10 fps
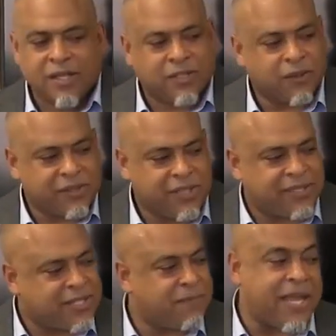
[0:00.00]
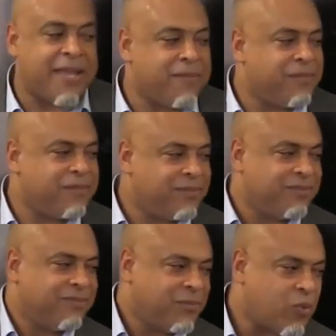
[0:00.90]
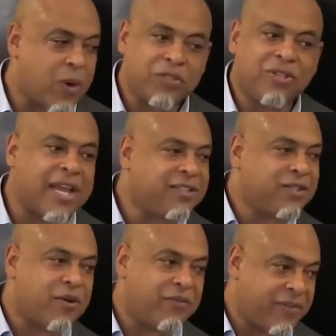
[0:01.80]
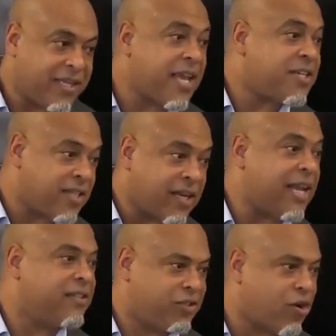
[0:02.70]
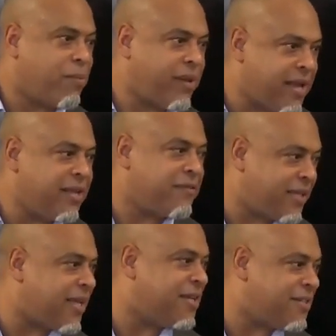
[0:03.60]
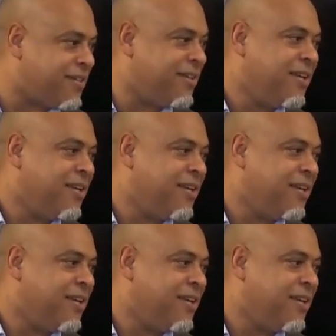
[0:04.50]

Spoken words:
So she says, babe, where would you like to go for vacation? I'd like to start planning vacation.